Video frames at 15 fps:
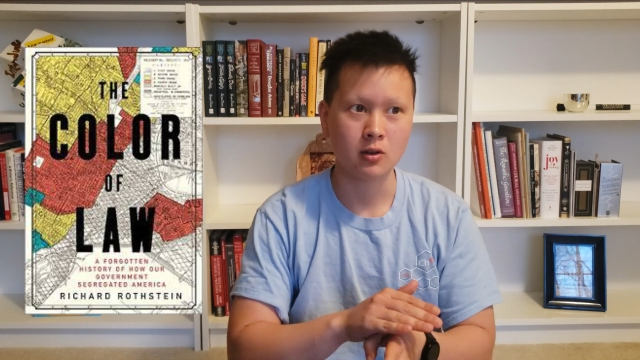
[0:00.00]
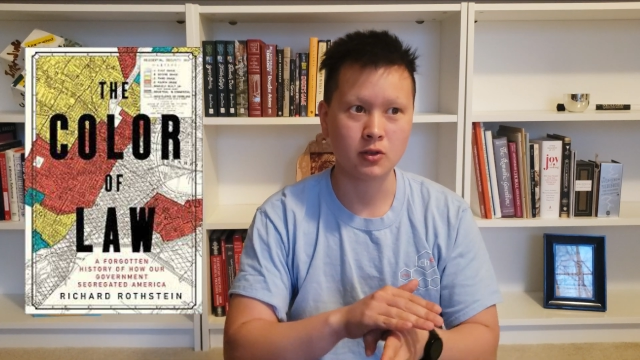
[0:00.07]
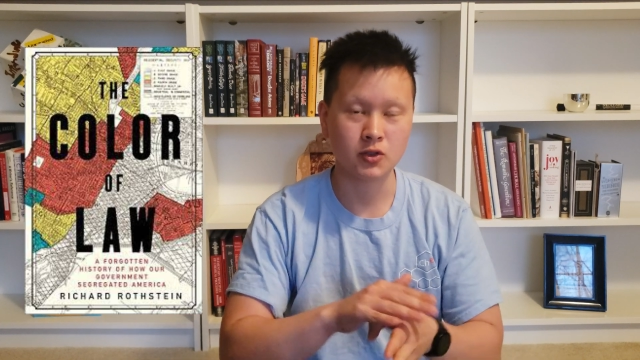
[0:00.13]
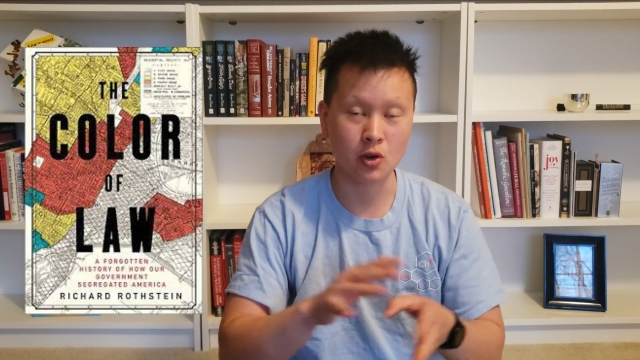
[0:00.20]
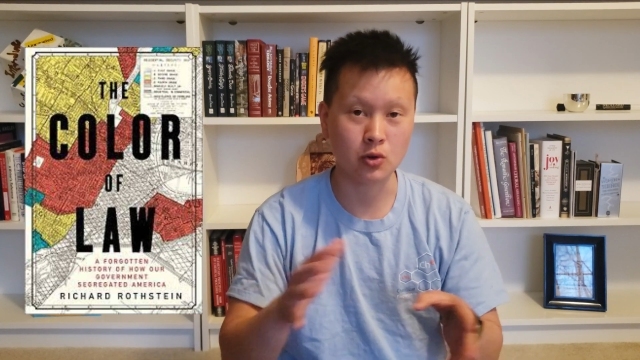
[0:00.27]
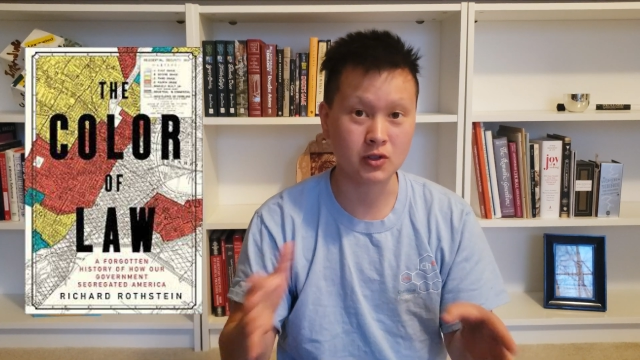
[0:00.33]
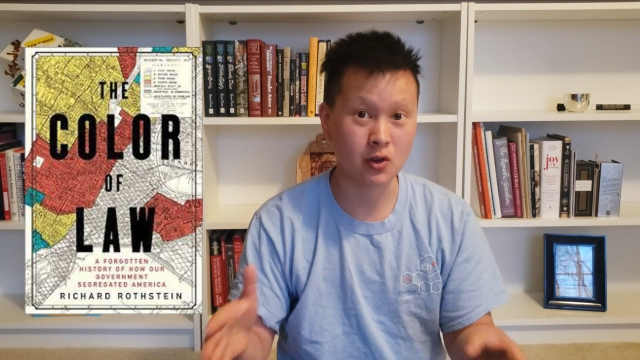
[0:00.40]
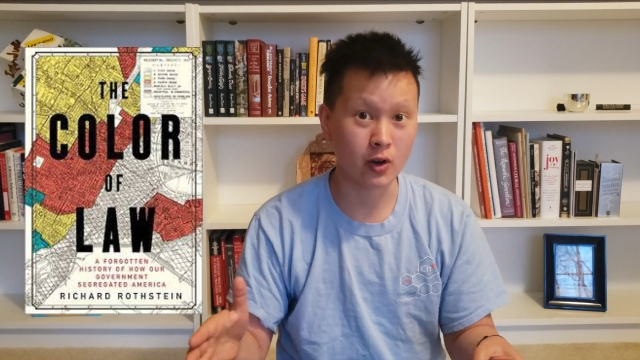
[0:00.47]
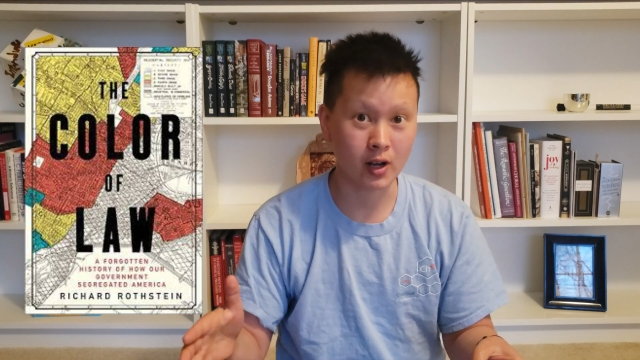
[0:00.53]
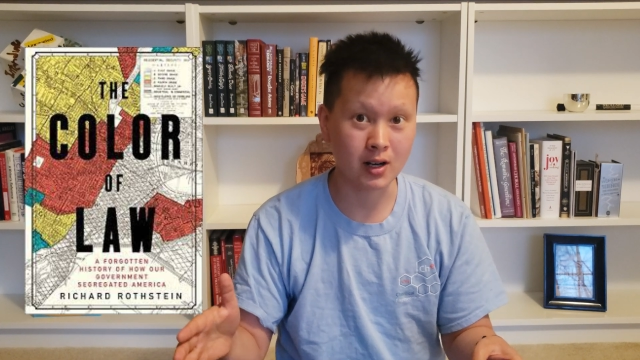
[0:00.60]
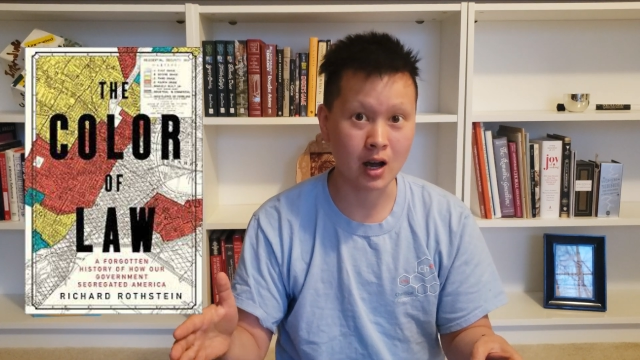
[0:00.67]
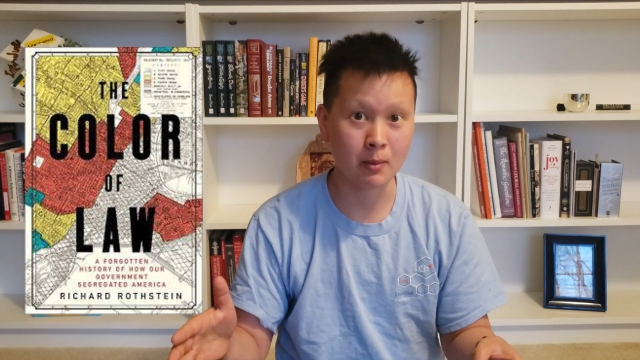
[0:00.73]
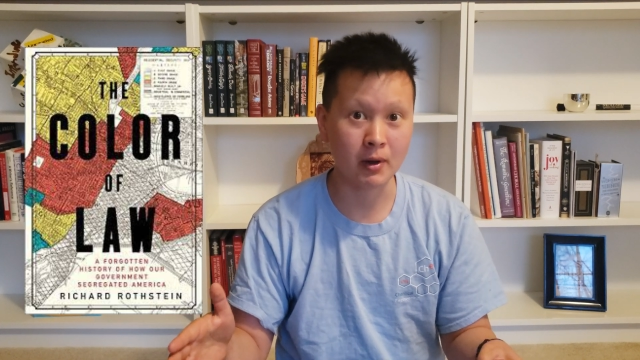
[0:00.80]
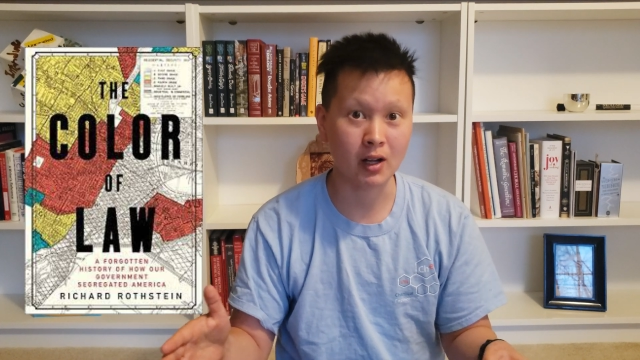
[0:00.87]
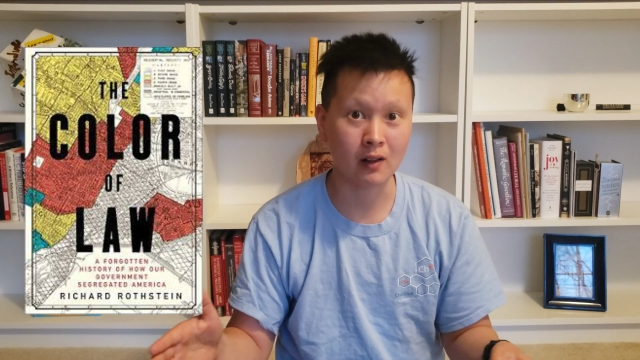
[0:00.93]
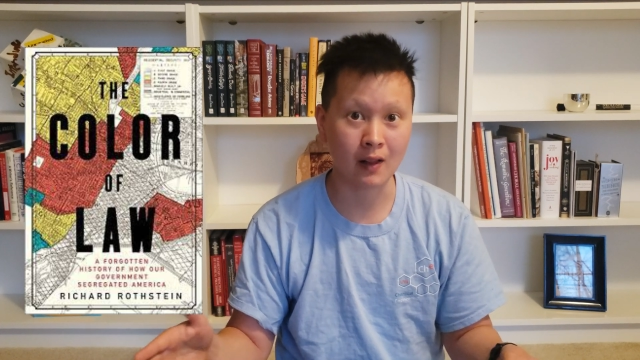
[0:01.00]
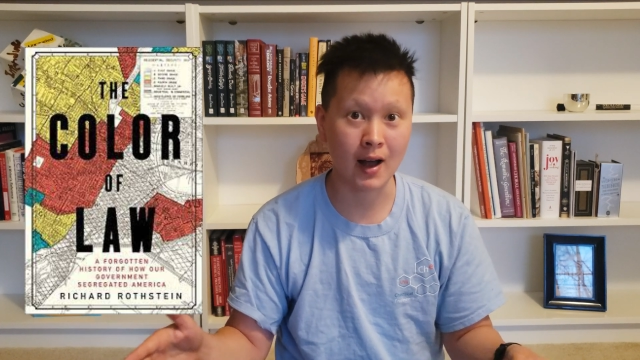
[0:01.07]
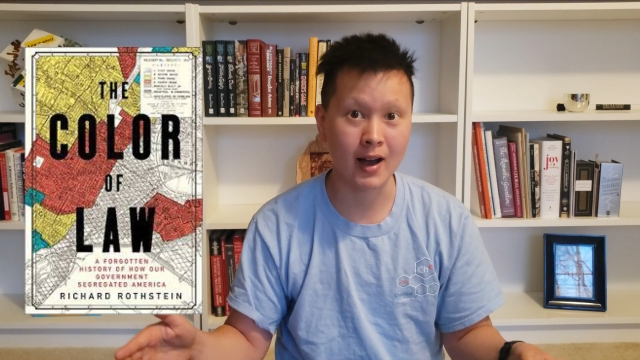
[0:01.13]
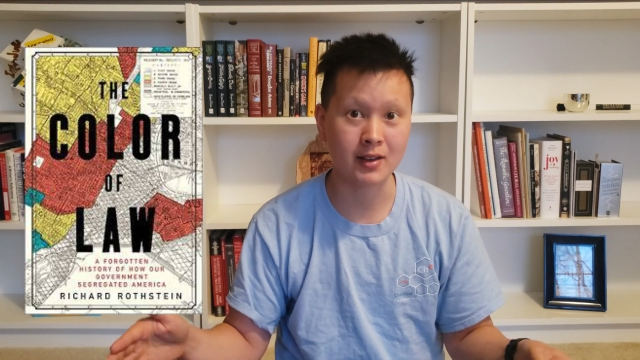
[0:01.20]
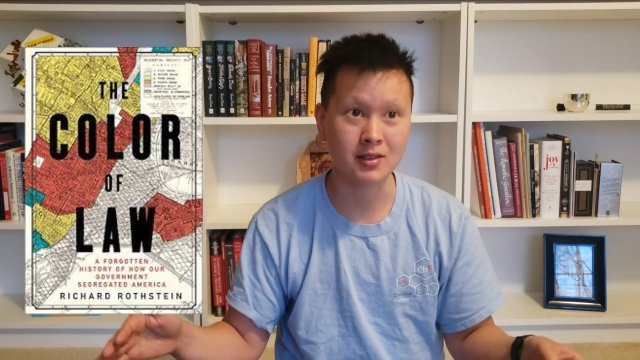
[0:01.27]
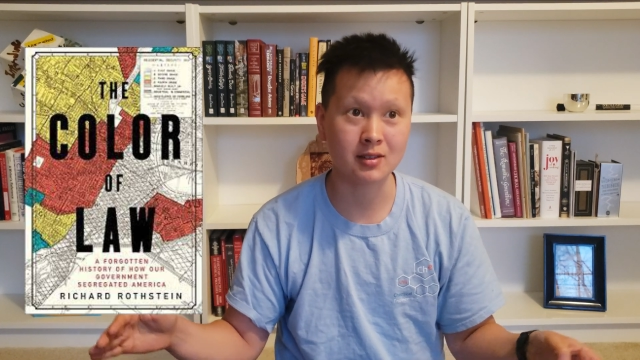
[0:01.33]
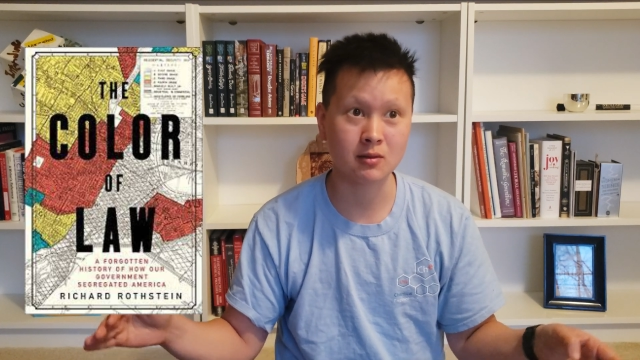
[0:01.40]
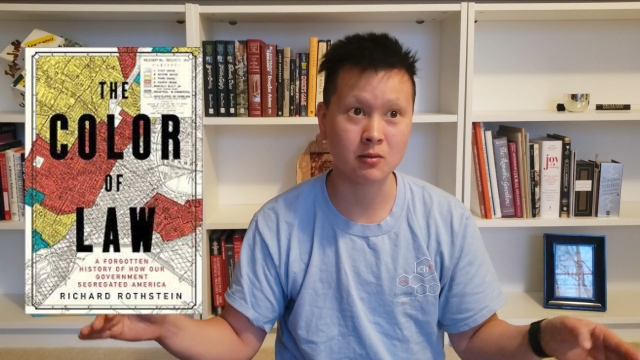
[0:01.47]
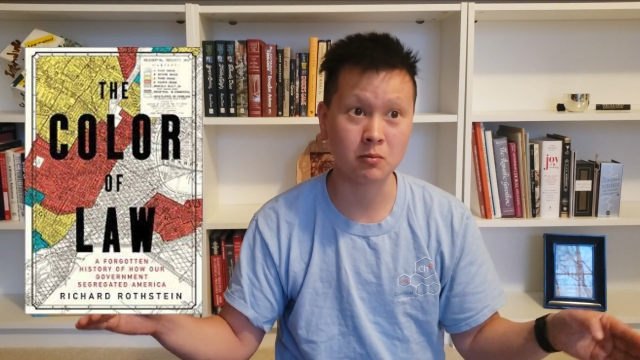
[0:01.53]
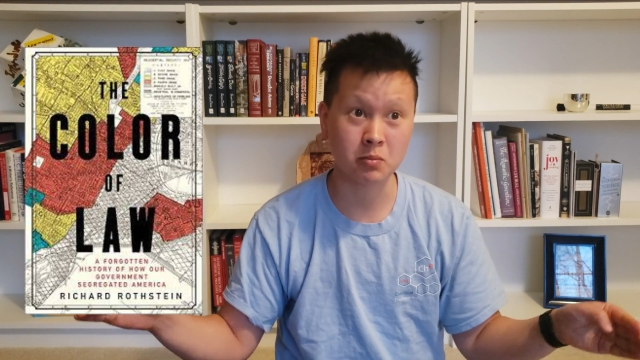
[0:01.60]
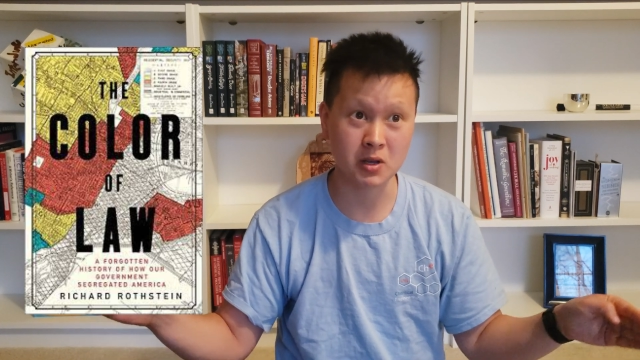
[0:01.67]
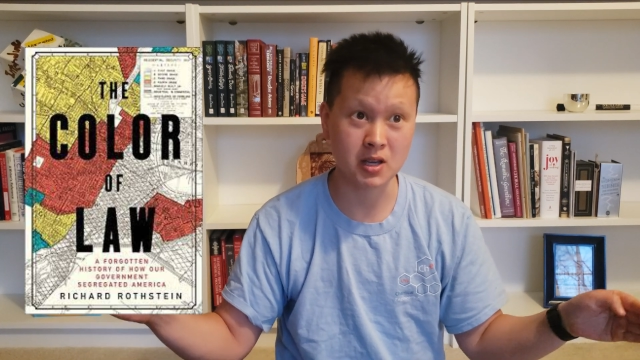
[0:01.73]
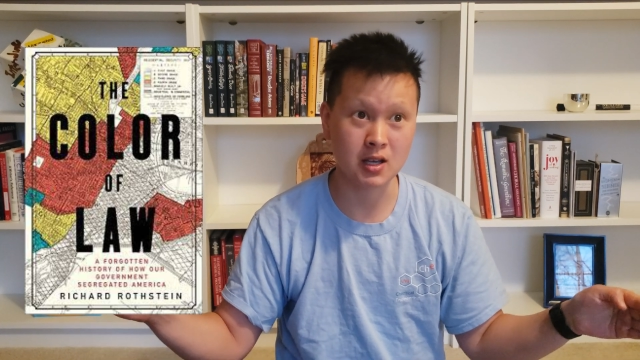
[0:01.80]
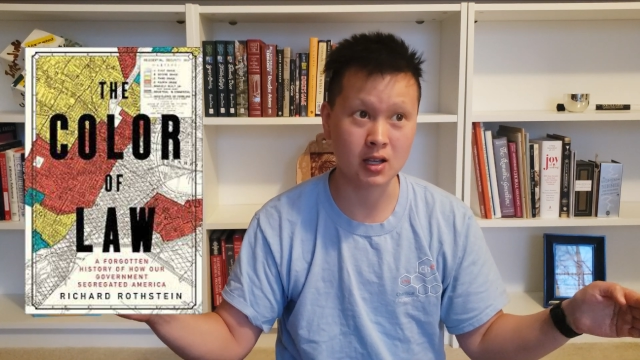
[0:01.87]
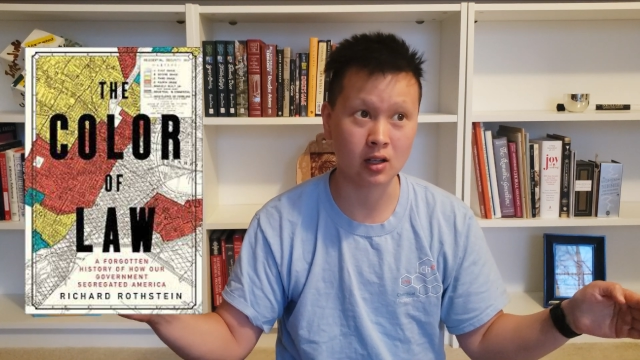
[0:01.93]
socioeconomic class
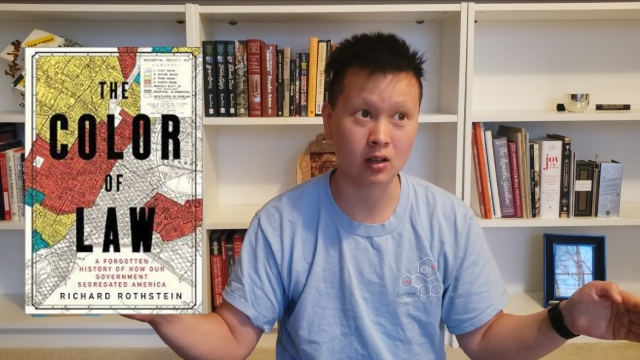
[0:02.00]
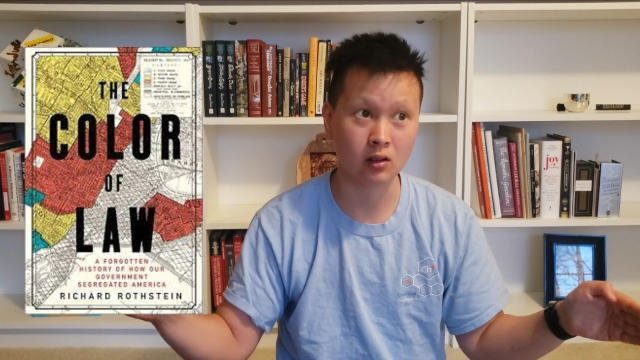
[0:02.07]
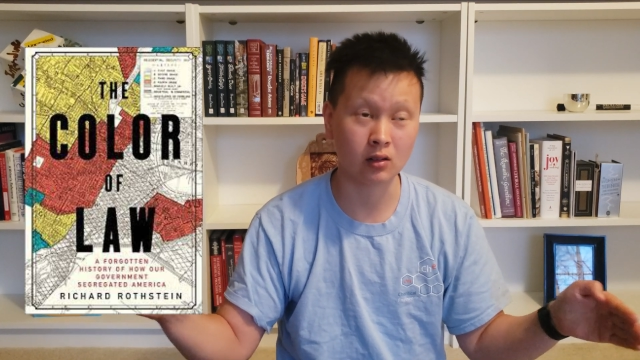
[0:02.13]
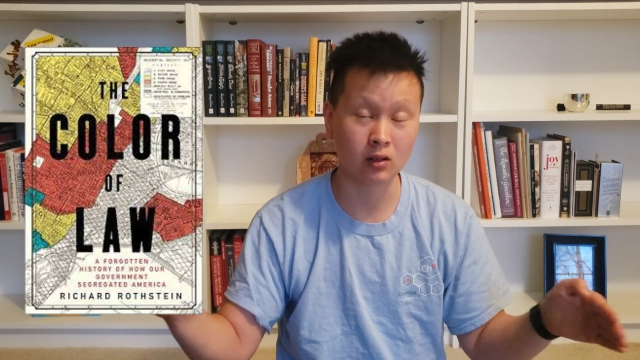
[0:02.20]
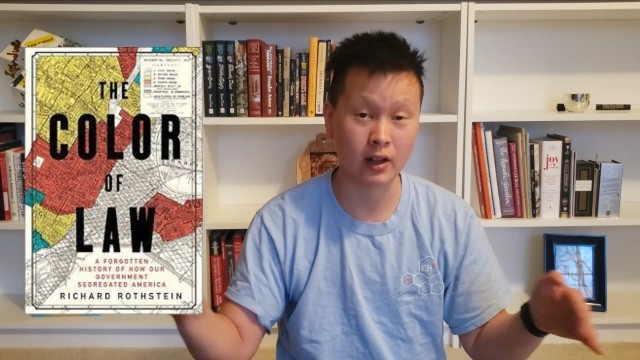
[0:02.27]
being,